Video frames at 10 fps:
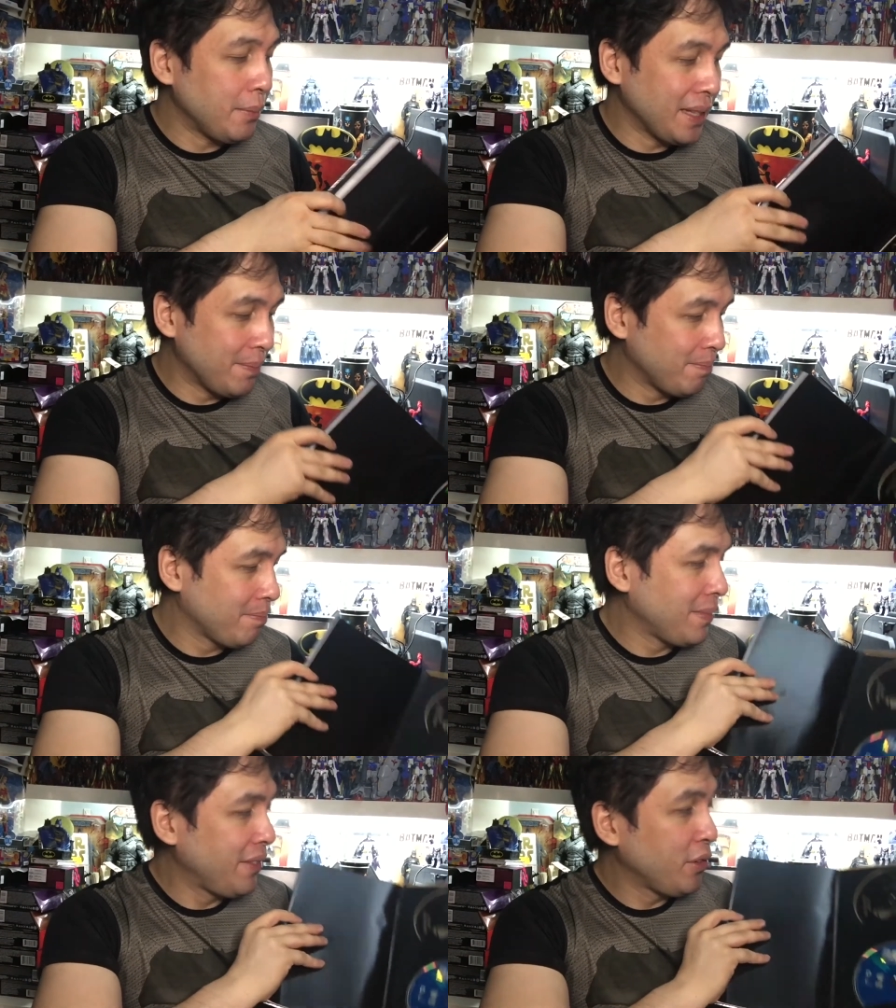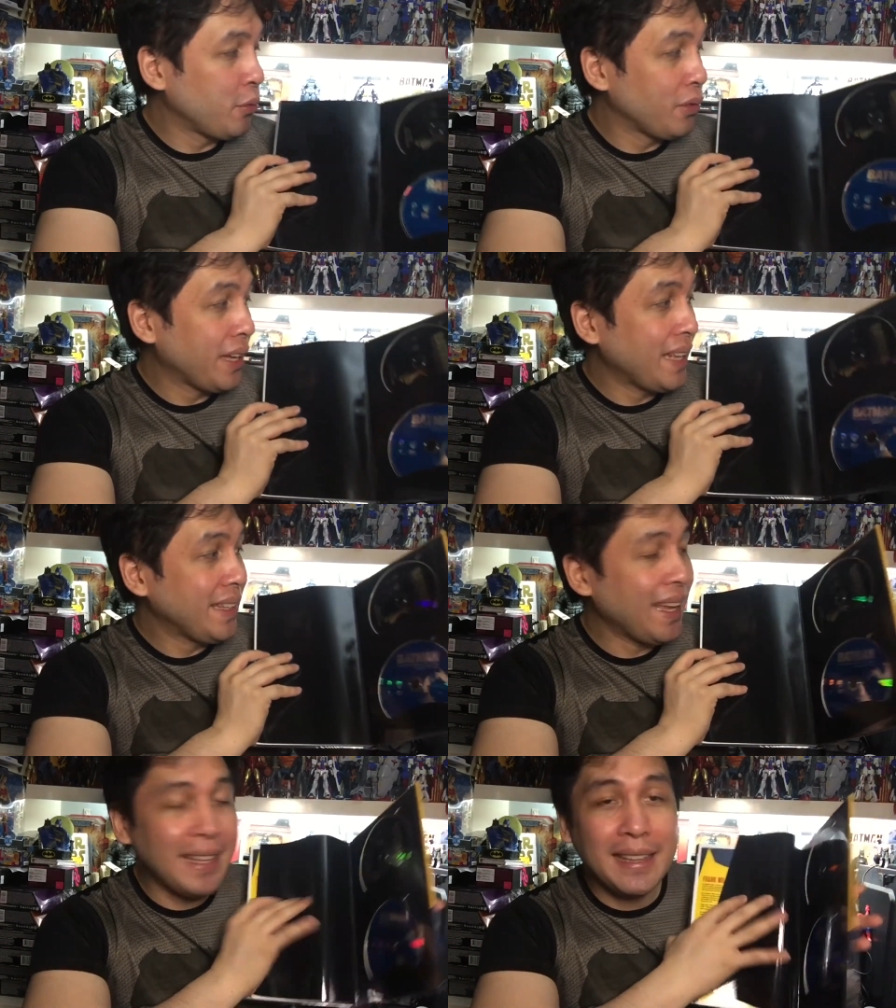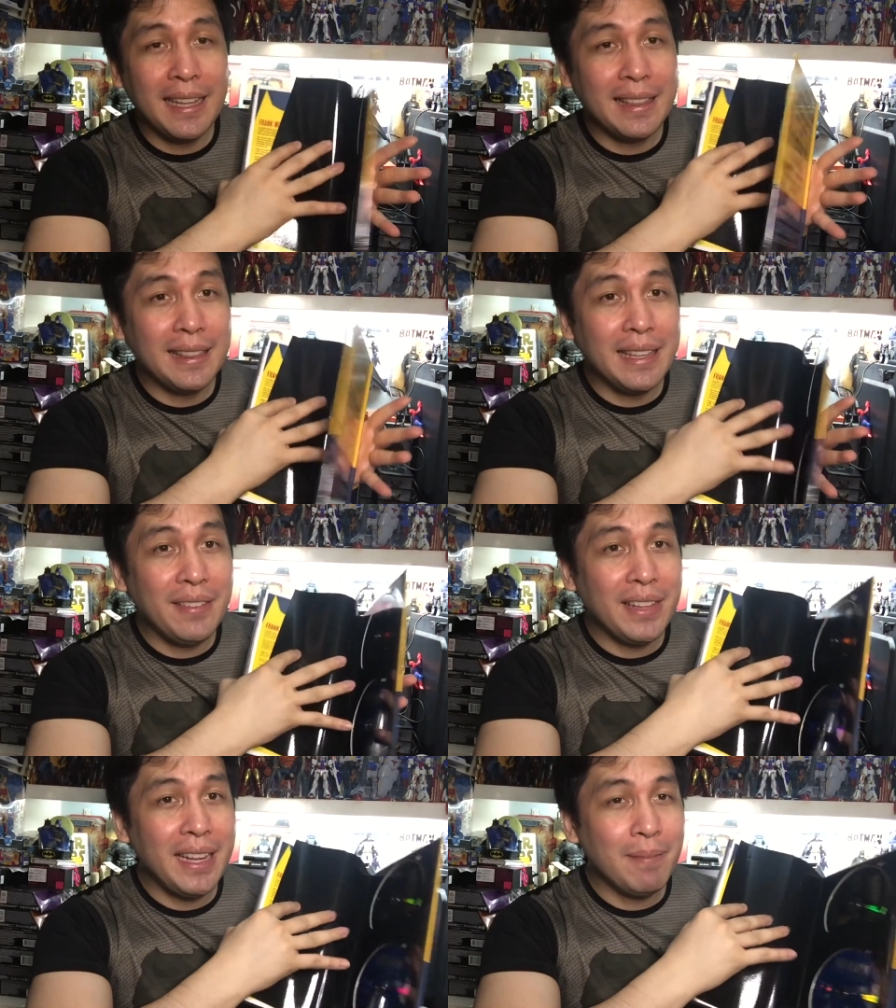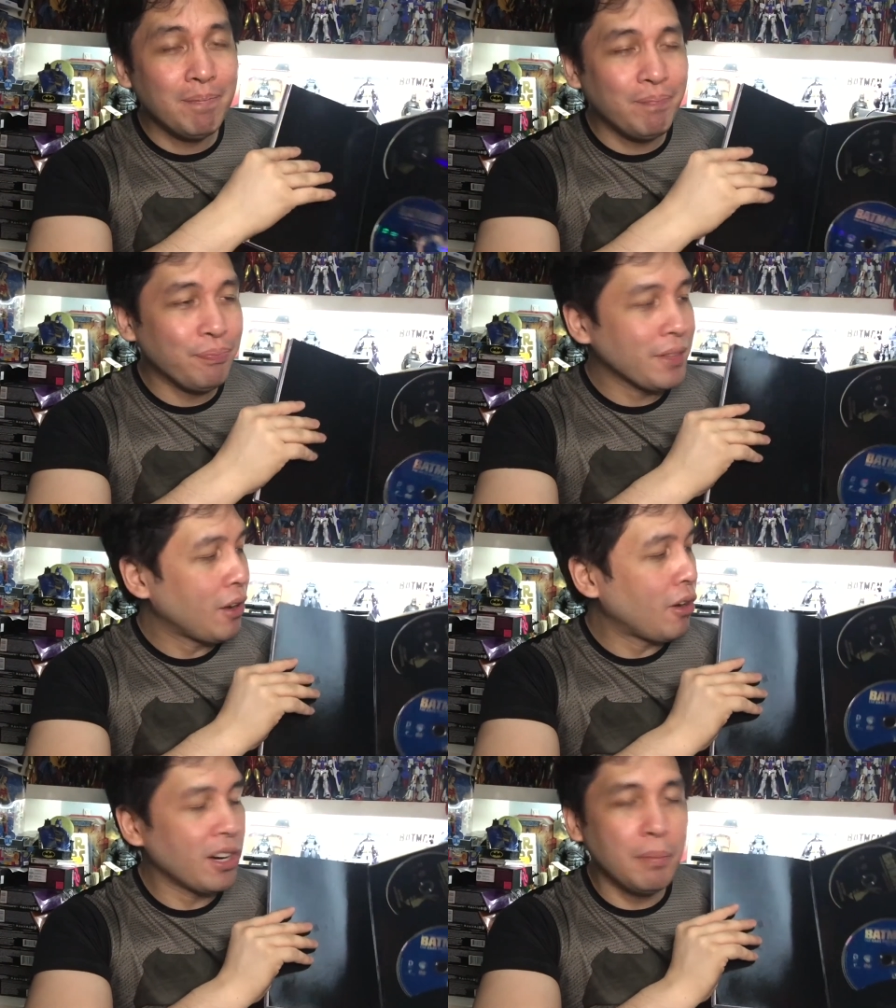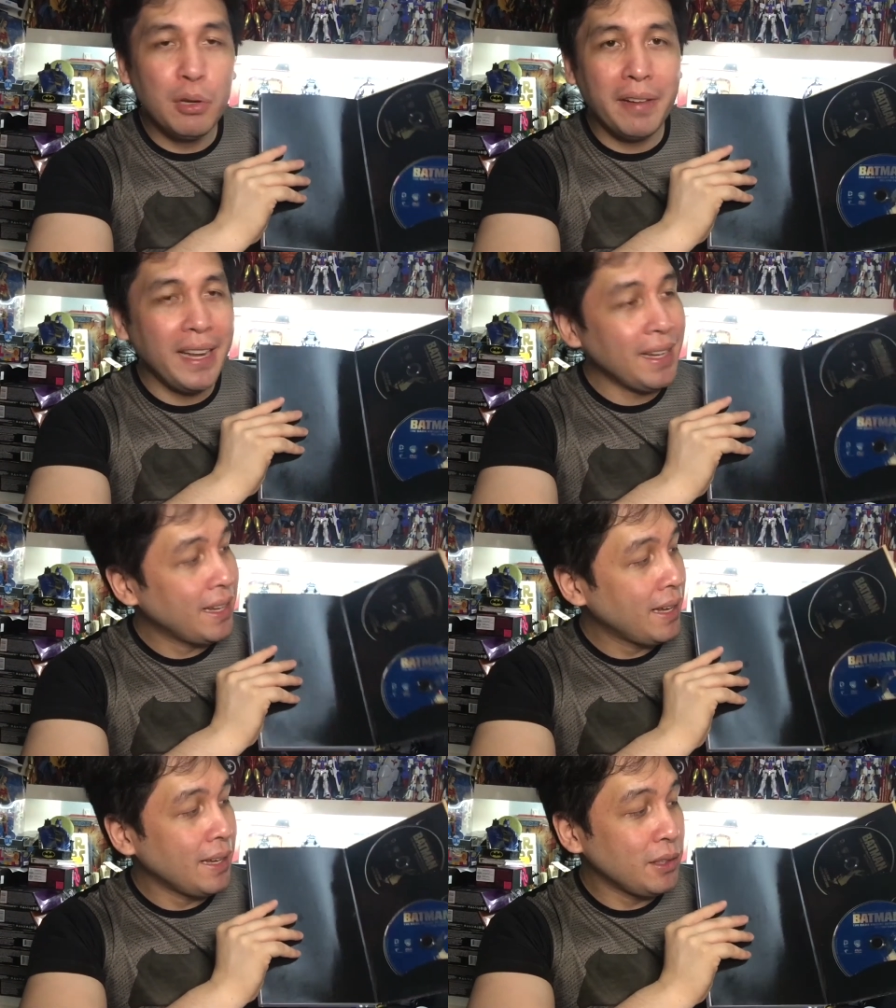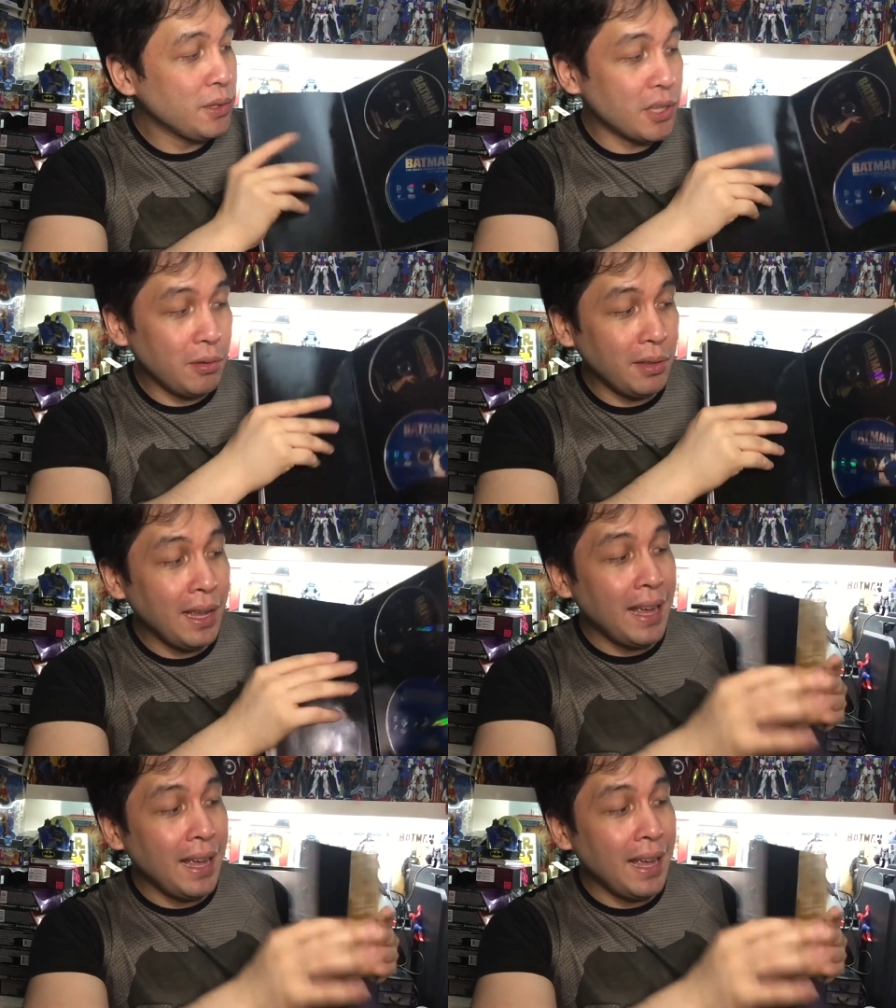But if you can get it in DVD or Blu-ray, do so.